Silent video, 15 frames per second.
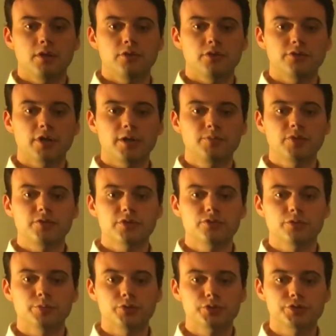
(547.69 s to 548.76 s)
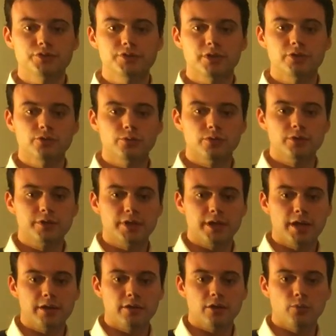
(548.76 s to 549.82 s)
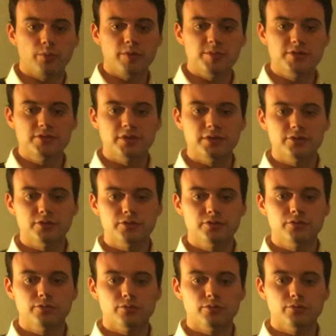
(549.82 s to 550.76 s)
The types of distribution centers we're looking at are women's centers,